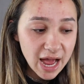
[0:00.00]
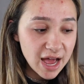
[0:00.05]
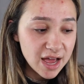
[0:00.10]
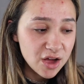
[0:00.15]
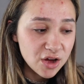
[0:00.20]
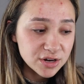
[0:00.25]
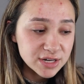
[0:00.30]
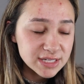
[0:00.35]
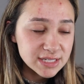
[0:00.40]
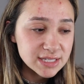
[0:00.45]
I
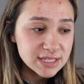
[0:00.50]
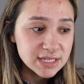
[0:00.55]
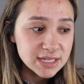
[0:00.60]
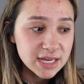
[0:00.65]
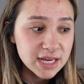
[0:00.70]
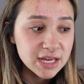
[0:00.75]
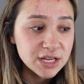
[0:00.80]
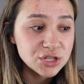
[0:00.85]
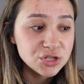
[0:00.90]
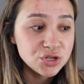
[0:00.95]

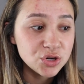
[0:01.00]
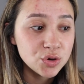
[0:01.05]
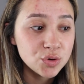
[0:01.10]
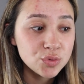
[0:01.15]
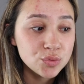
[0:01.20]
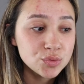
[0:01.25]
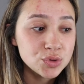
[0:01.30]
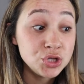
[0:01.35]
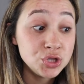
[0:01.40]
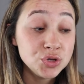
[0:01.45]
honestly
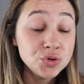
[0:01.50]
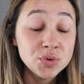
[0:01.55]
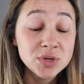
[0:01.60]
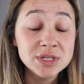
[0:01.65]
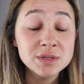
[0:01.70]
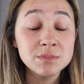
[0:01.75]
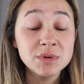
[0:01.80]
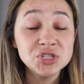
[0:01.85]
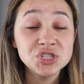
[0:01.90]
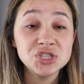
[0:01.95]
don't do
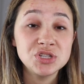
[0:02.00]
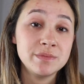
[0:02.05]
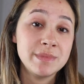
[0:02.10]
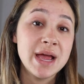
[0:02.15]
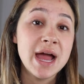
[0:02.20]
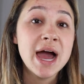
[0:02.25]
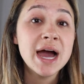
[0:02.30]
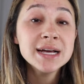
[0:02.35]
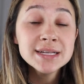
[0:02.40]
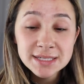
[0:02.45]
as much to my
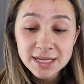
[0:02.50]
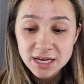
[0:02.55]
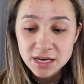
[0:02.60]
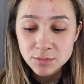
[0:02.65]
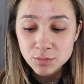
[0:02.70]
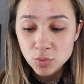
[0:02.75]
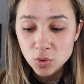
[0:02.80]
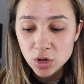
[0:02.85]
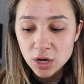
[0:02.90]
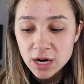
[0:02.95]
eyes
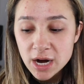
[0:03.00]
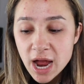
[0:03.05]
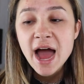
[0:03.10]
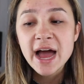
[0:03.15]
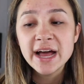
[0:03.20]
anymore.